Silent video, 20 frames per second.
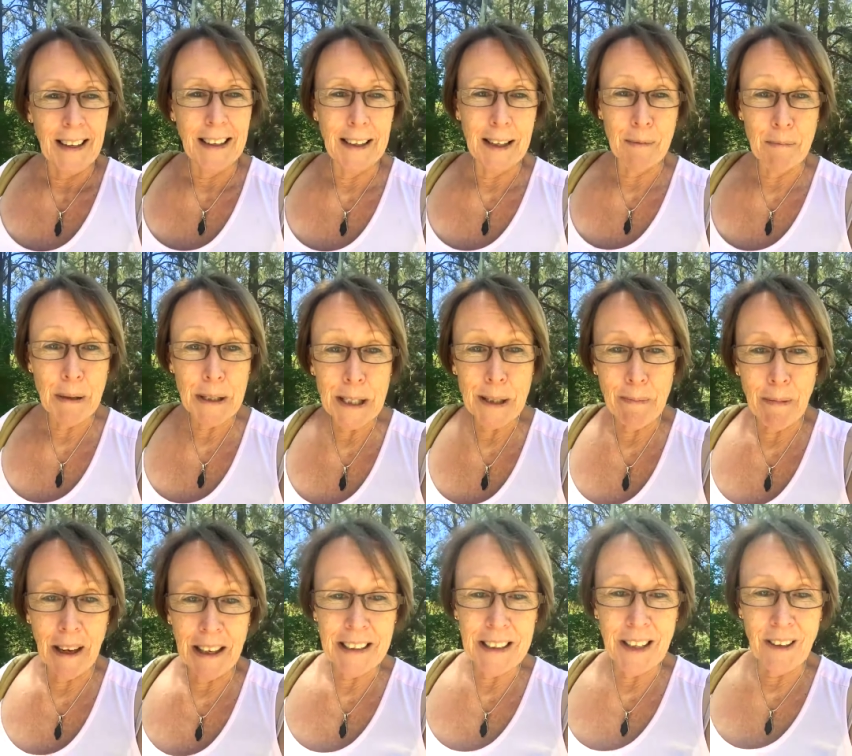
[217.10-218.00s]
uh,
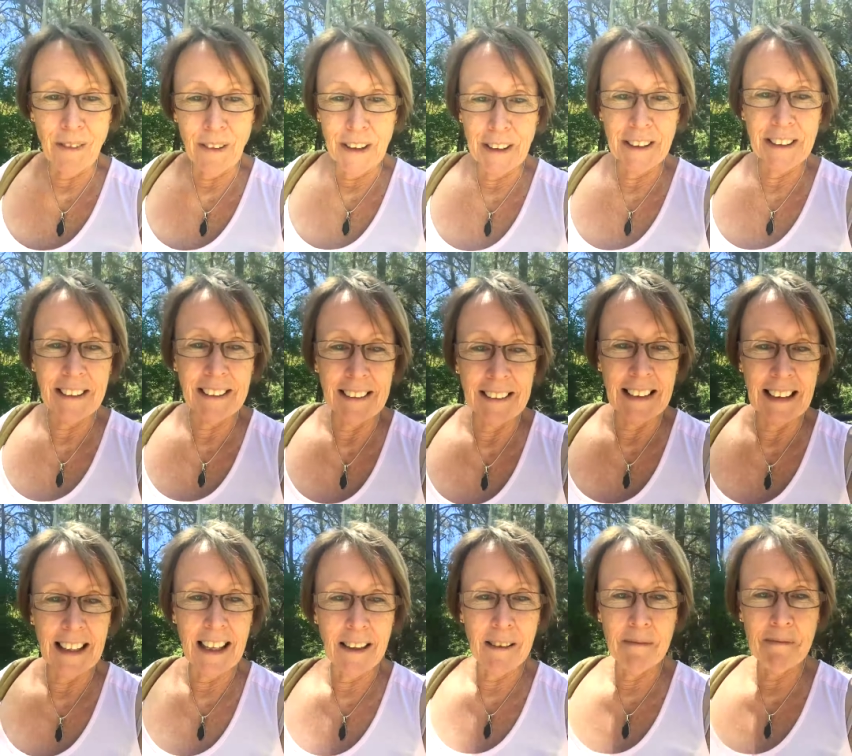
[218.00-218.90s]
perspective on
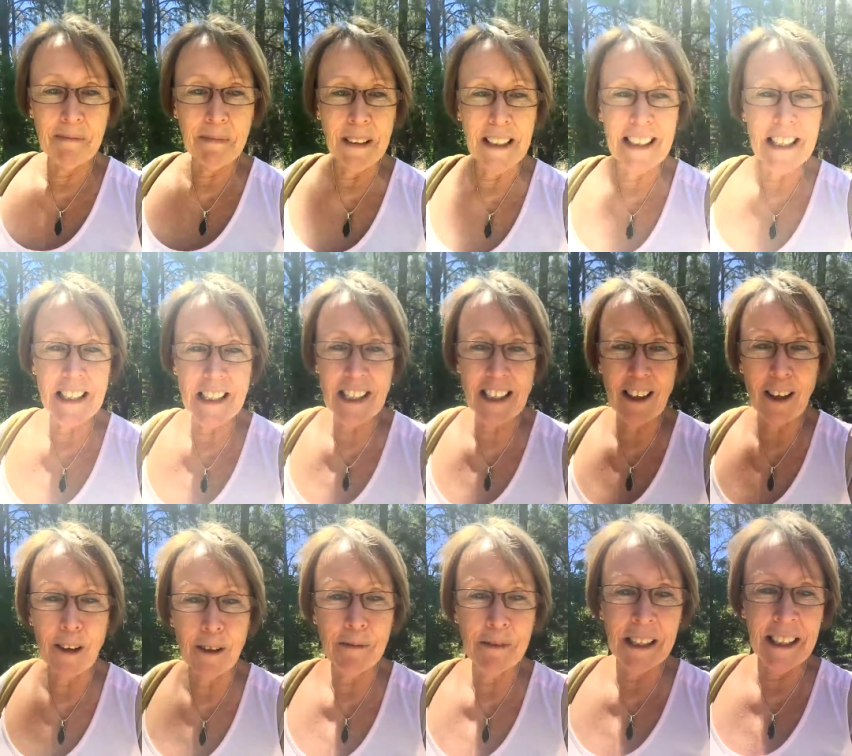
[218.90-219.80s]
then please
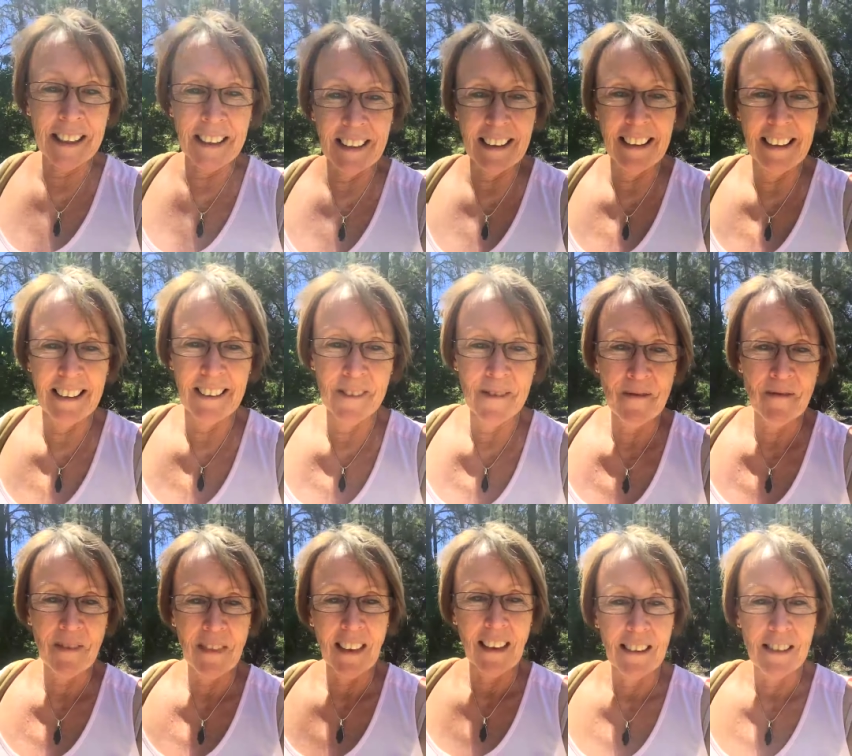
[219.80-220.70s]
comment
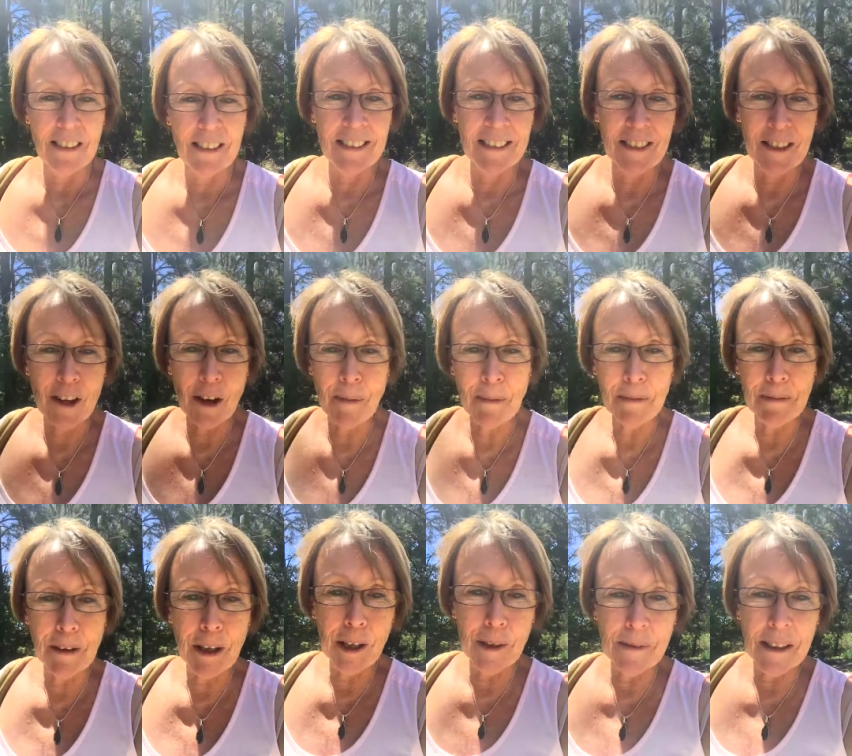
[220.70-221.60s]
drop
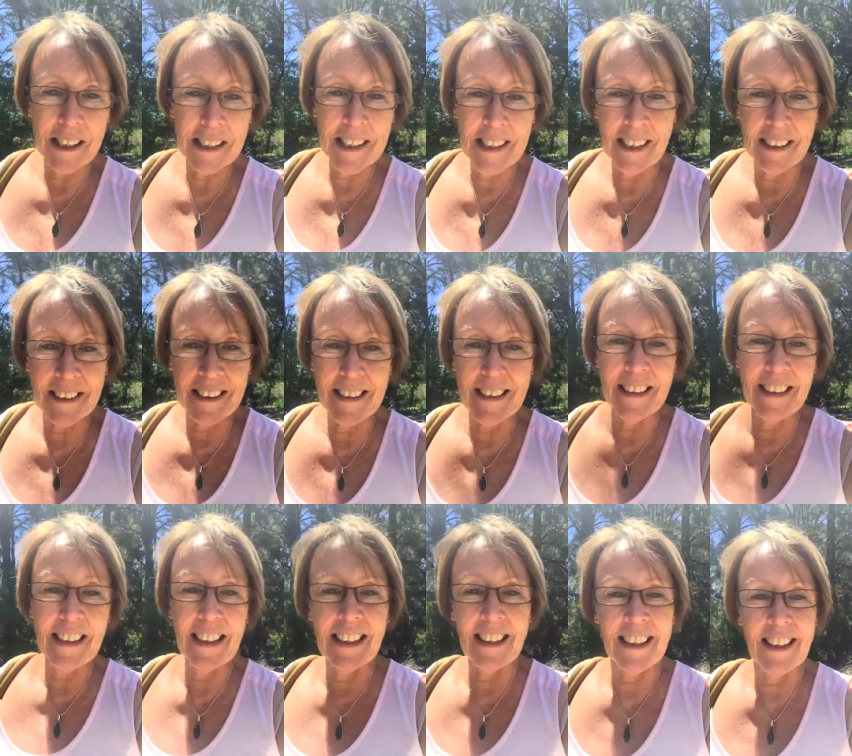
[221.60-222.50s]
comments
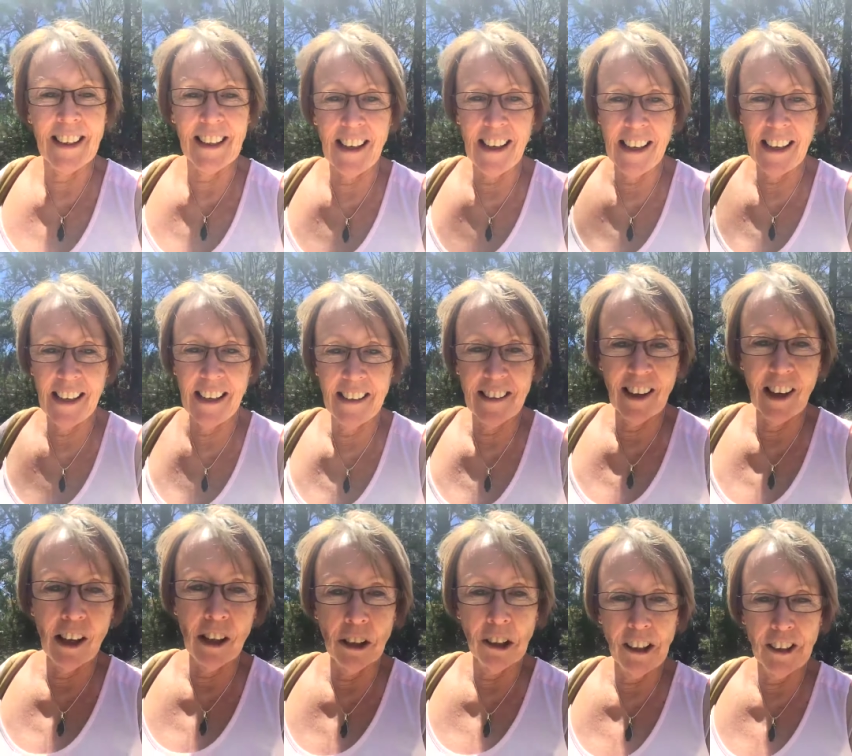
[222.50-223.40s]
underneath and
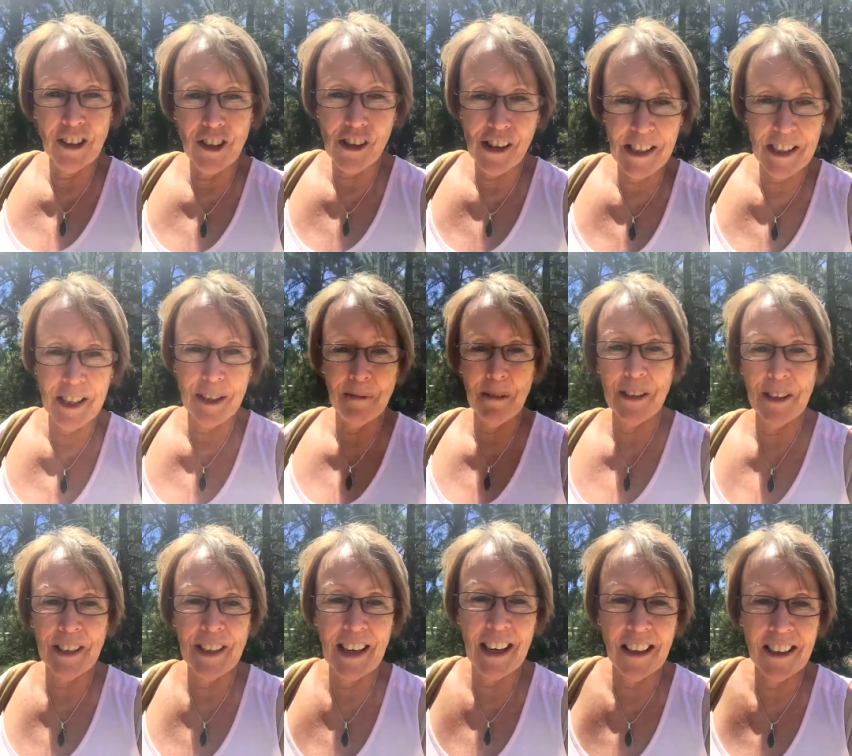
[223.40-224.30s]
I'll address them
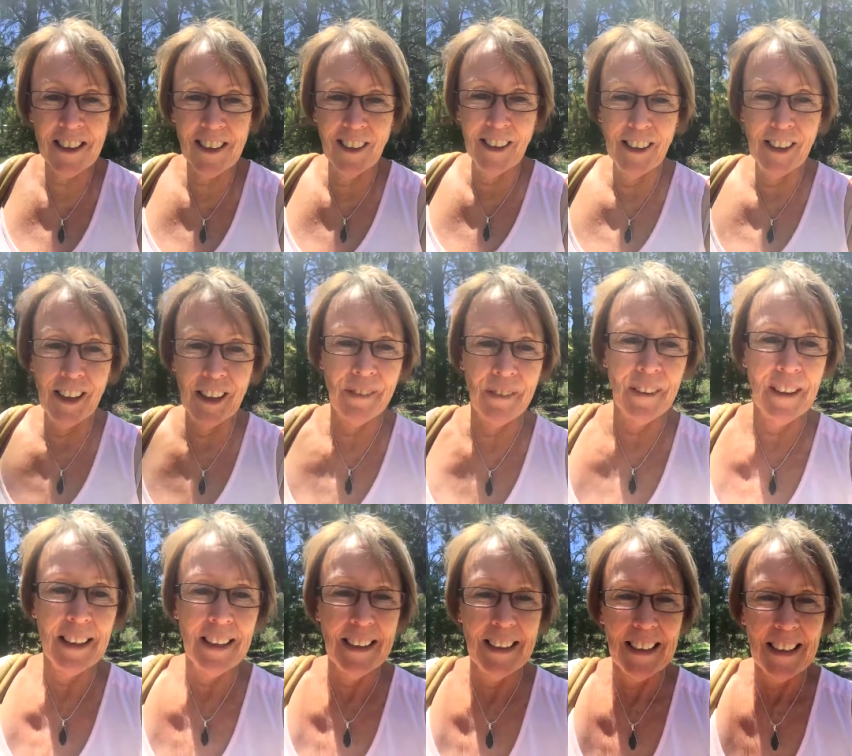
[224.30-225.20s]
on the next live
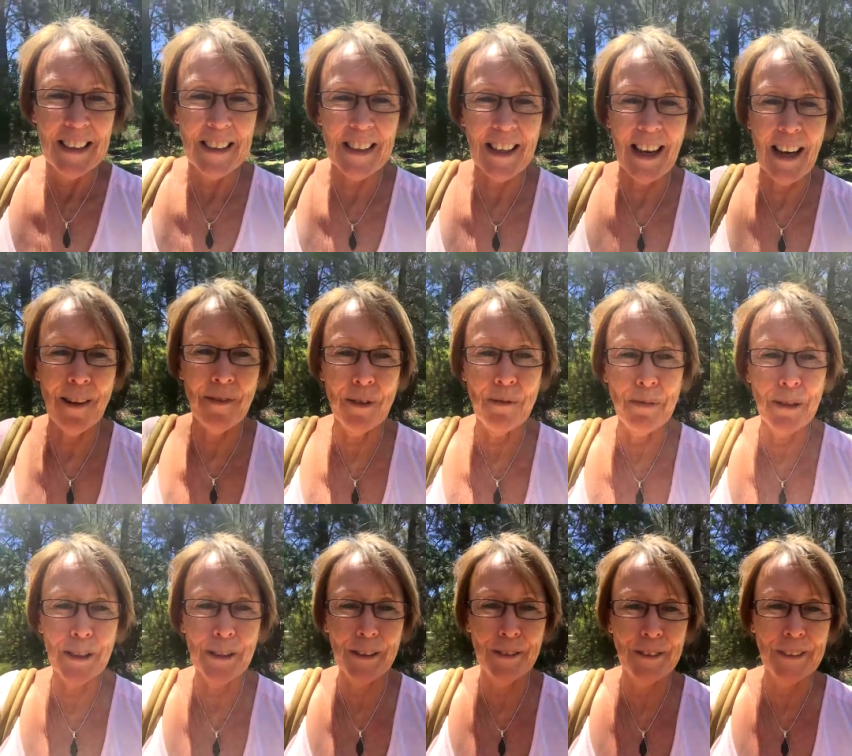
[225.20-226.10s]
so have a
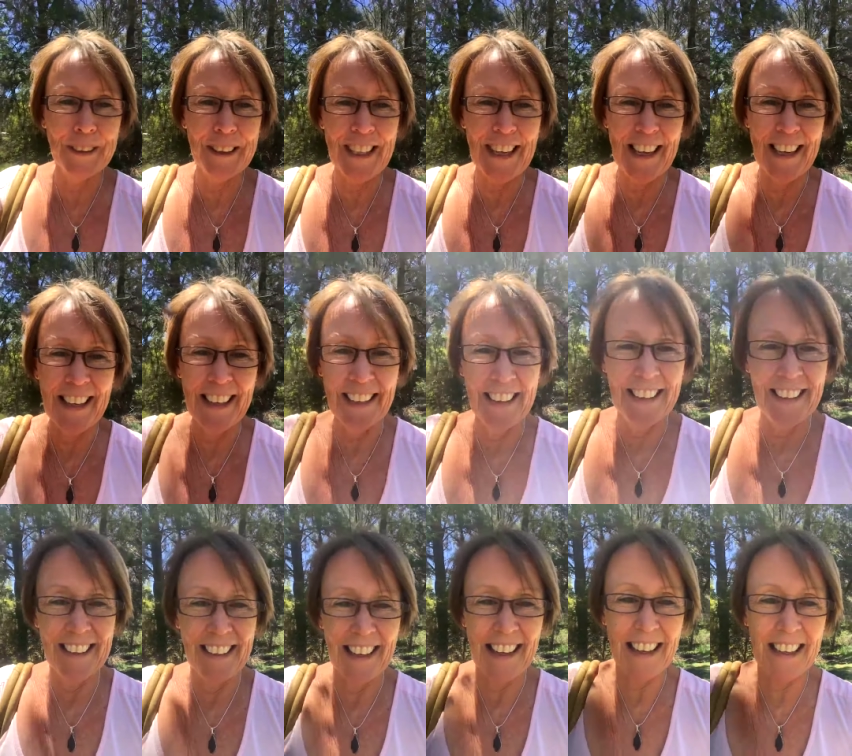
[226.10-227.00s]
beautiful day
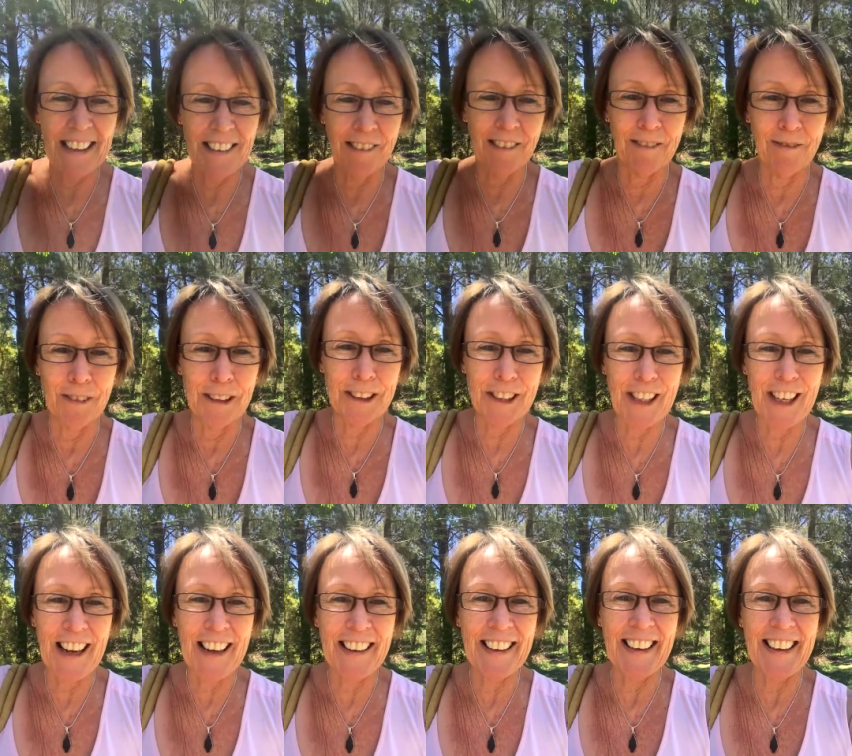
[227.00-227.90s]
and we'll
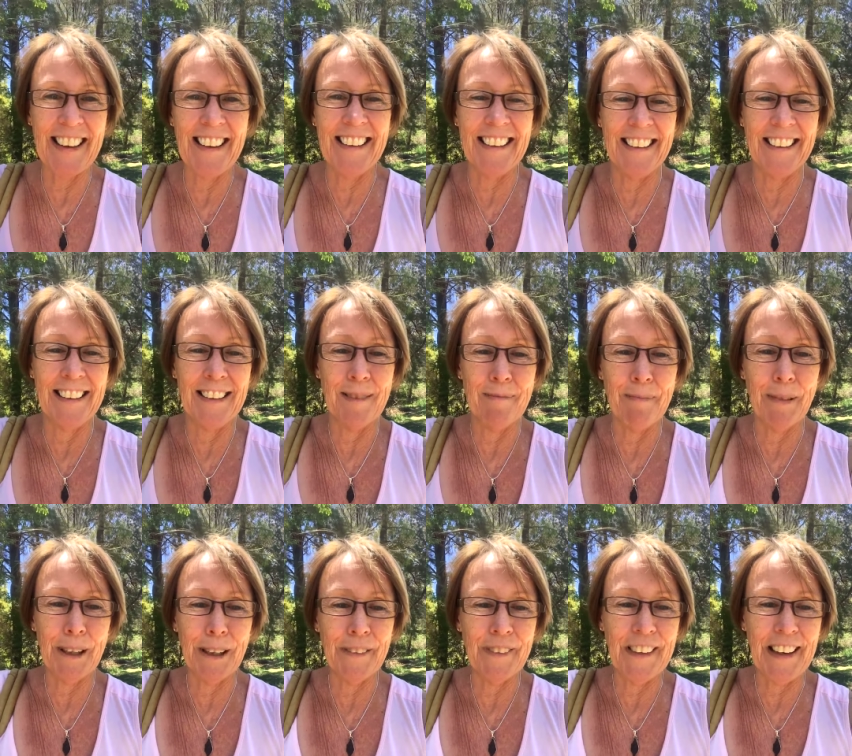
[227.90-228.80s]
chat again
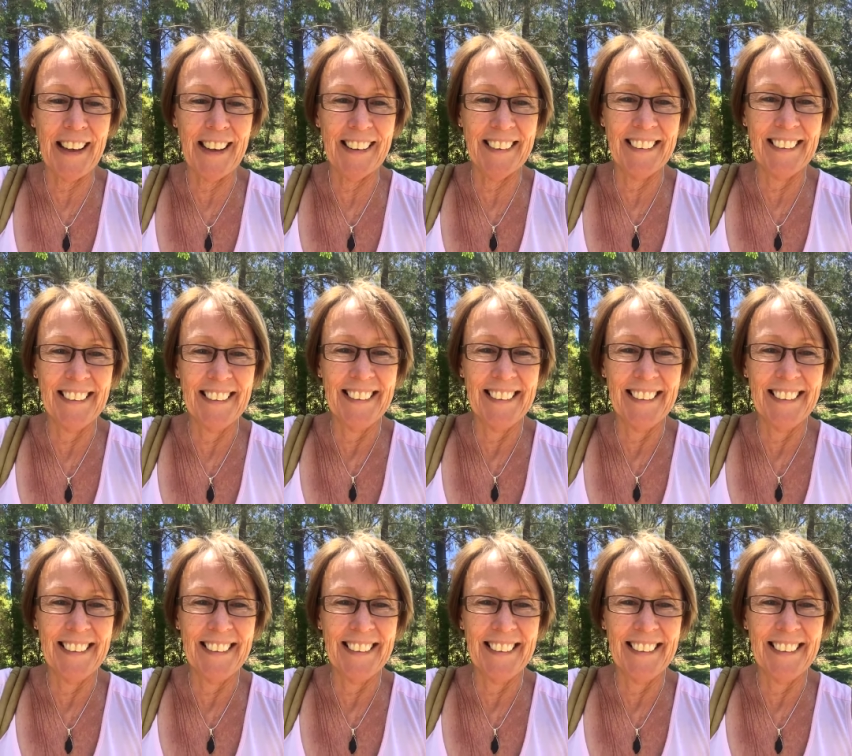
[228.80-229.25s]
bye for now